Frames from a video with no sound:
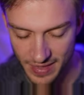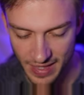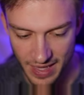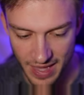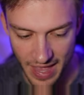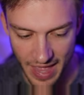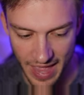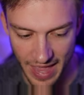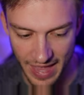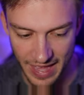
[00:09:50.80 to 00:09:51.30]

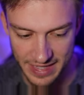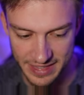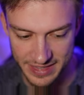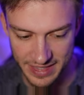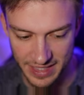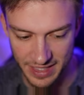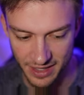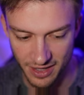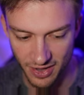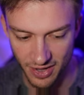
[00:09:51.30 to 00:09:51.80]
and
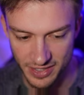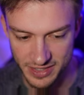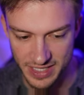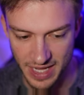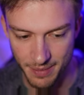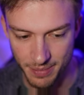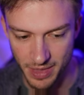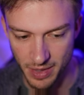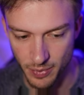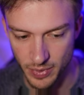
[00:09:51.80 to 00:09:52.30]
uh, on
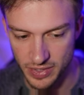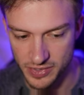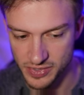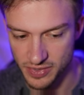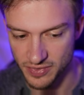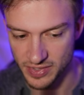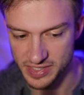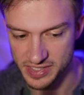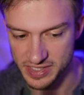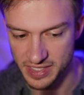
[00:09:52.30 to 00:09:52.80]
top of that, we also
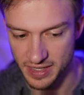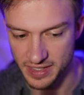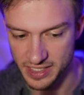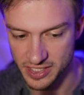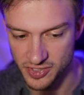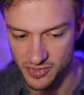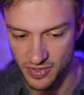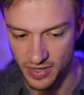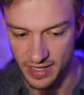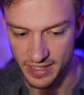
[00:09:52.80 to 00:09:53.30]
have our stunning
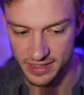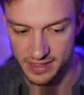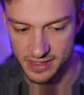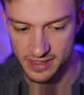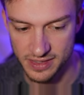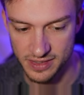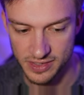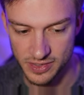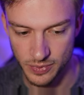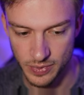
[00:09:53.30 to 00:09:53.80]
strikes,
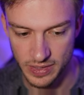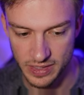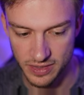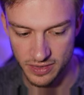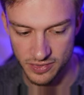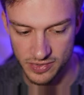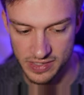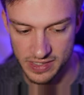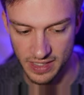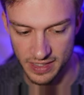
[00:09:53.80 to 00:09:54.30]
so we can
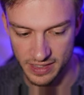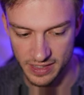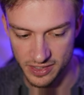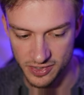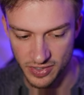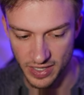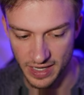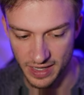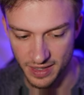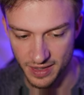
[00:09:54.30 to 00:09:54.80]
use stunning
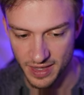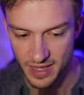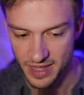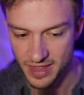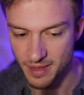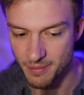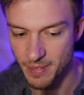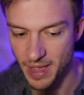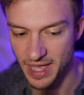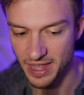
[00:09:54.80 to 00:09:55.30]
strike.
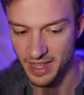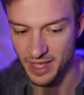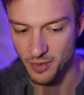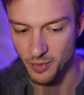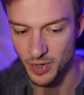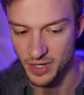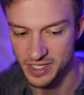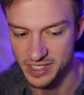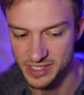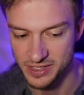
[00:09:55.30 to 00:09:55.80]
The melee
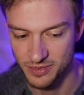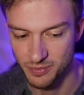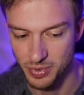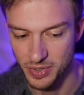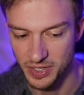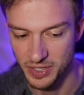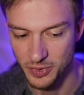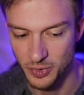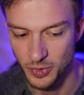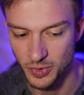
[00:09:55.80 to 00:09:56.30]
one is
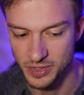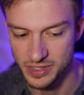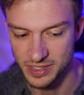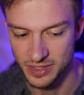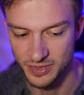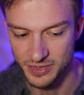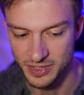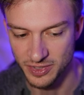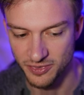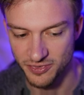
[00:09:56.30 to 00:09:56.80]
pretty cool because
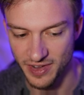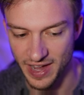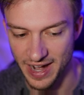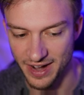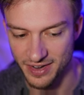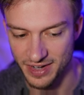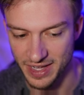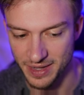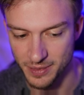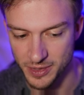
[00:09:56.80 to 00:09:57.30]
it'll deal
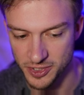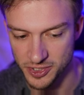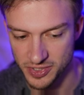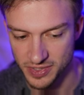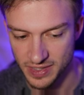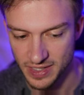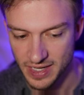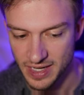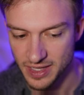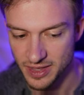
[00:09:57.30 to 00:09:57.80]
fire damage.
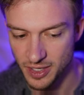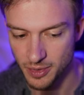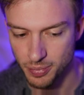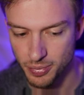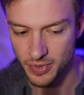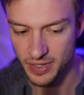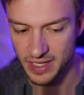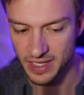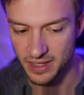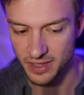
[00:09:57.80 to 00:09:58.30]
They're
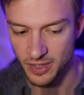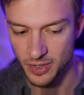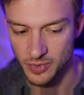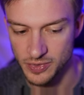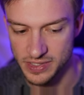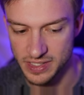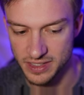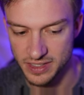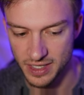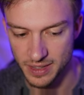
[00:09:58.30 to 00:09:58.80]
pretty
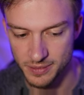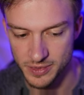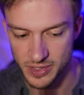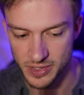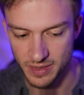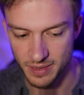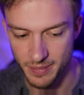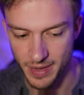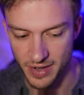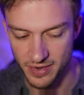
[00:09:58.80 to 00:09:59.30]
close in terms
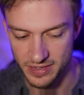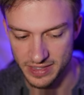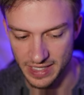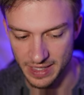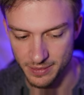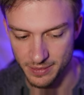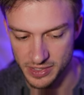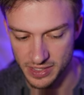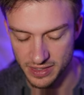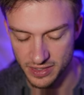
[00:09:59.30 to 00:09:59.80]
of the amount of damage that they'll